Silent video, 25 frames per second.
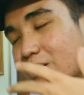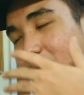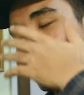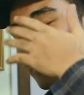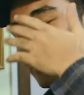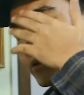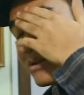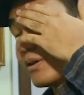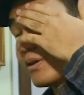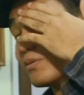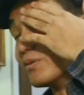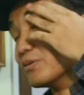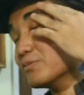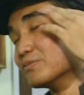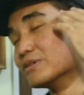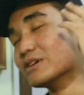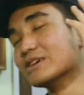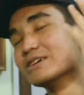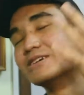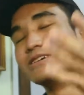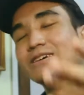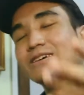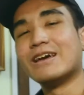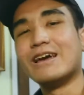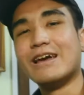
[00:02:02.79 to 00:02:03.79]
on top of
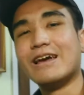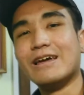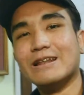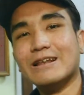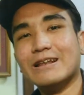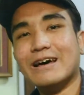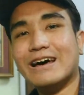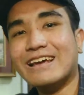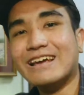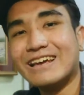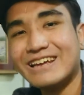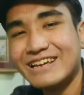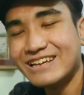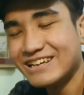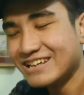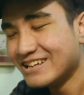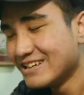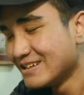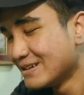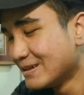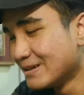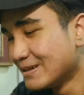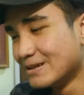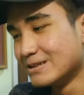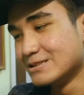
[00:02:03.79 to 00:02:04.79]
me and like
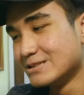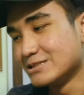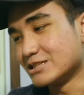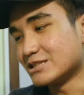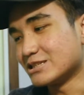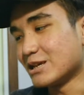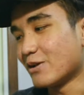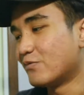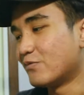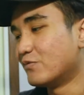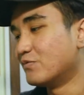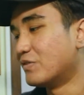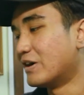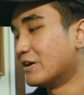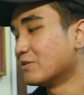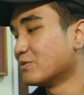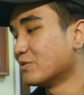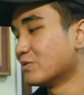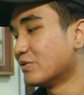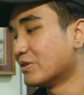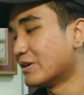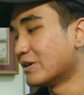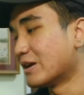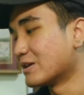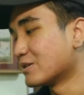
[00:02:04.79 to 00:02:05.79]
just have fun
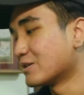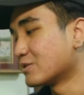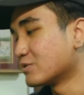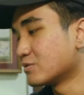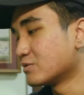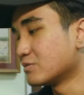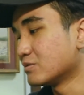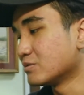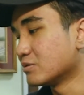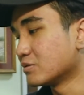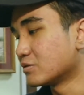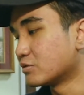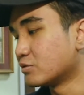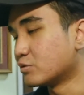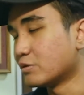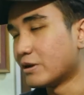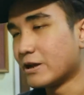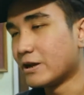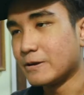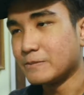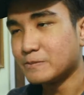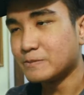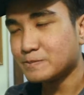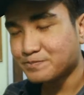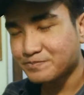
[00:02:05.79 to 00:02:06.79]
with it and
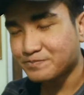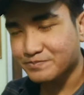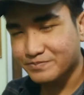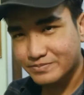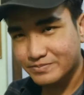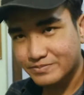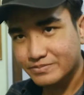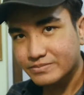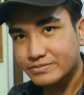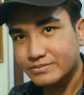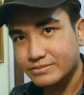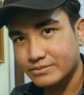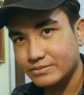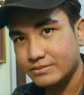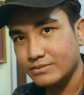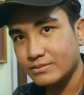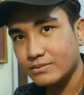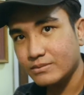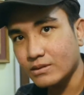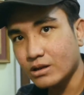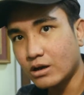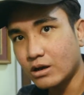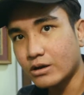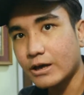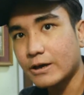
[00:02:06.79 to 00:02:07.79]
create.
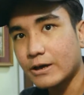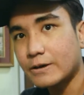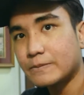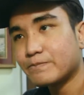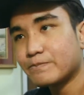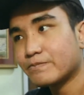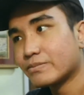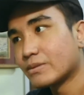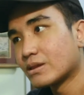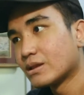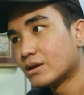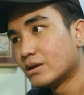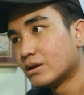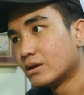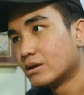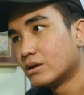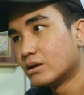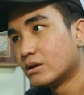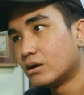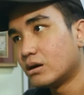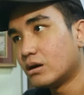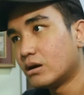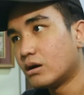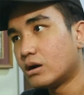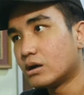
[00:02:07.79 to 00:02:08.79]
Okay,
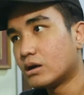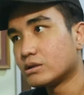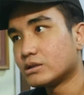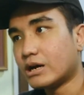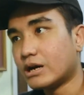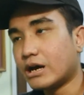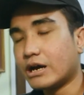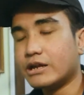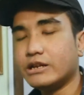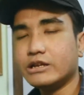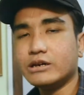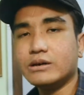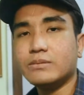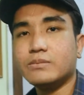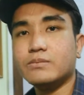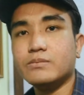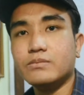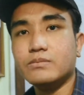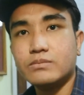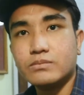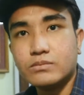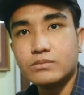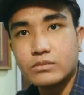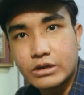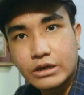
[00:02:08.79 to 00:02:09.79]
the idea.
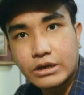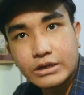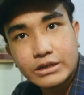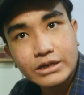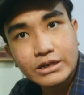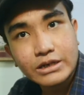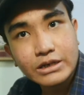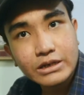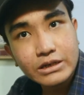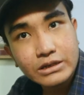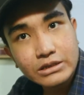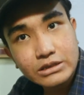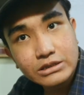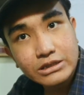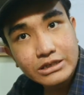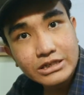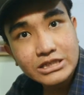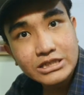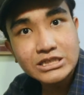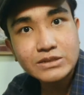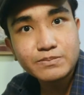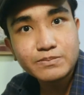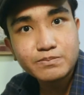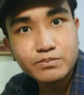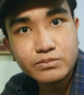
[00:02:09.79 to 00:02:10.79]
Okay,
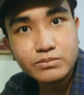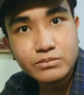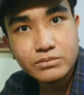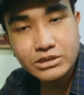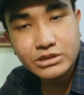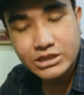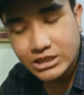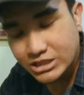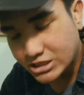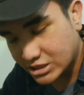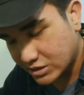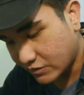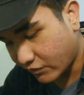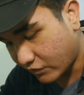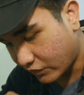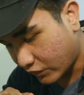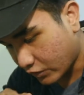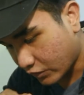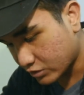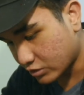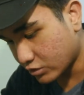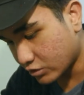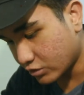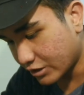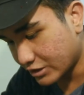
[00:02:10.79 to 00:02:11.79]
this
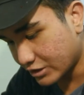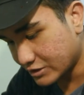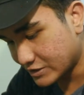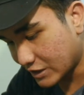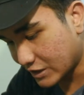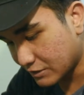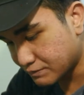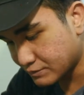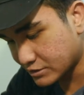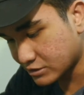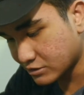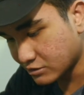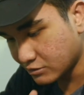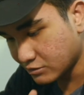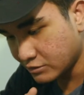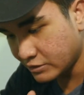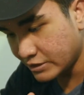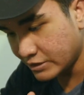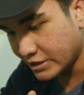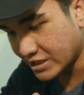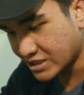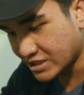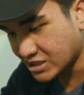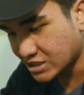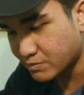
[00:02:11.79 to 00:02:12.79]
photo is
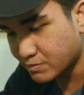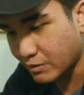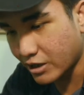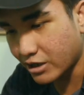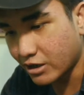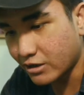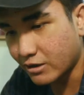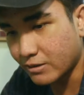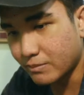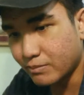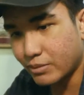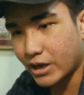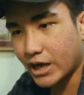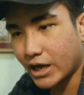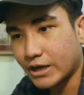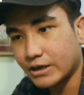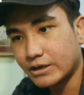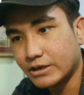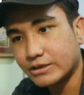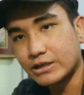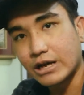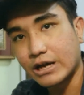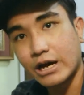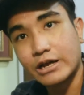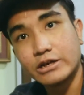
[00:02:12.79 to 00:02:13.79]
absolutely inspired by
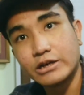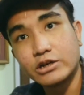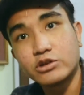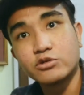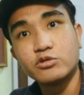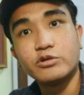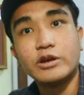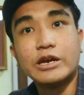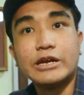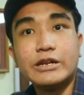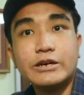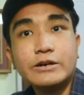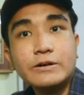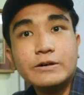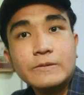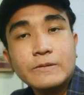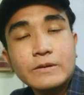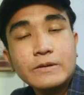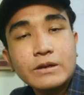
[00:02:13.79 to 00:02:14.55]
another creator